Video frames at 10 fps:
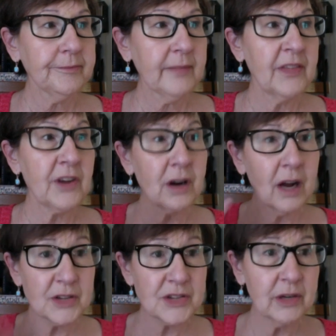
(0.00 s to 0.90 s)
There are
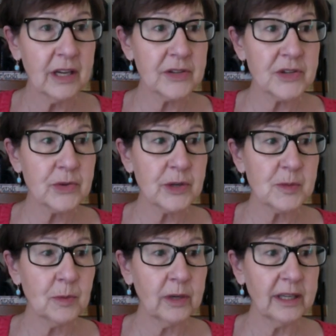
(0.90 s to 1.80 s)
also other stress
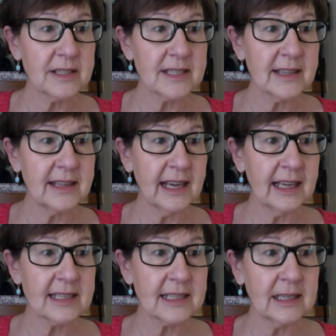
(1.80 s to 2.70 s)
points
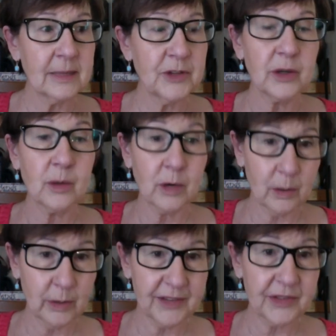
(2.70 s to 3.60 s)
that you can work
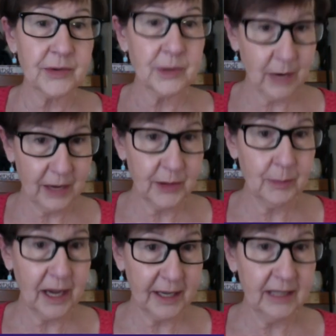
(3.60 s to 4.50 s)
with throughout the
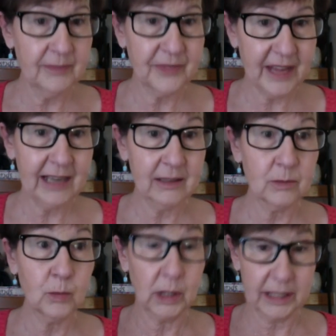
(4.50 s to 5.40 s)
body that
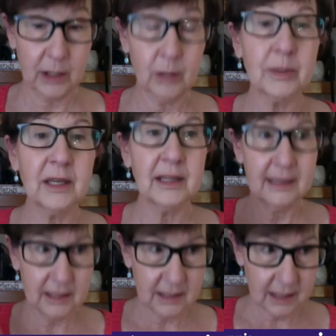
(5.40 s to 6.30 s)
will help
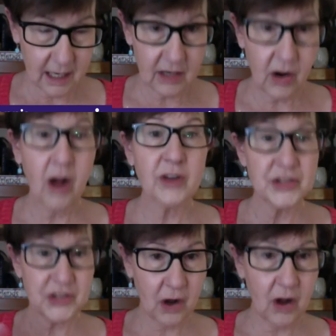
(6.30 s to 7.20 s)

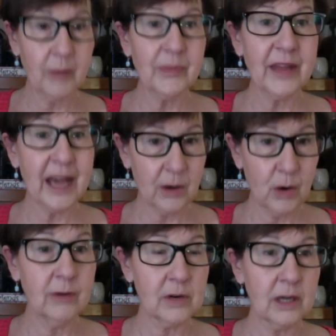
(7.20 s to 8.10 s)
just calm that
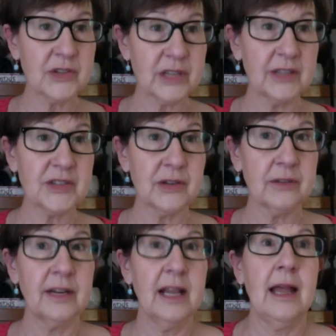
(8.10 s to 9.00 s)
overall sense of,
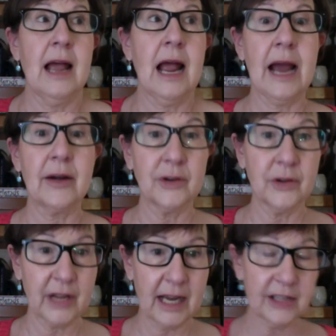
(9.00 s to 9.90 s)
I don't know
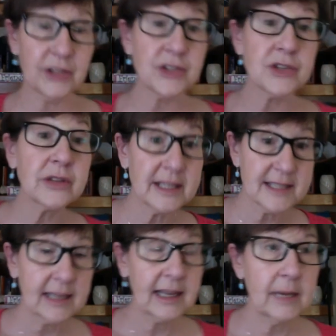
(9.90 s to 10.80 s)
that I can do this
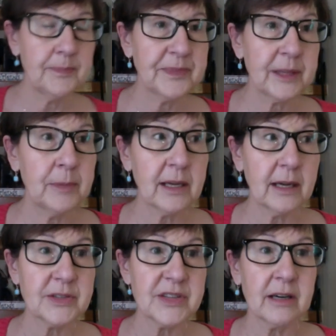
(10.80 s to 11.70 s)
again,
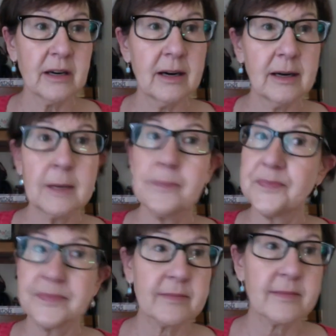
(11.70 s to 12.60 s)
because there's
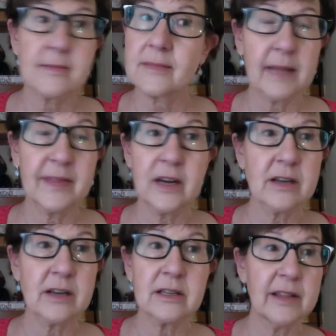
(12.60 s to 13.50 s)

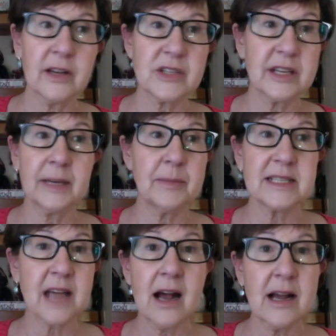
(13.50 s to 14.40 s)
going to be
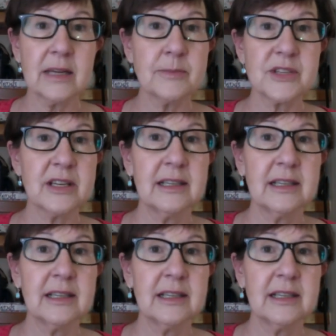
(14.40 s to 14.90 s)
times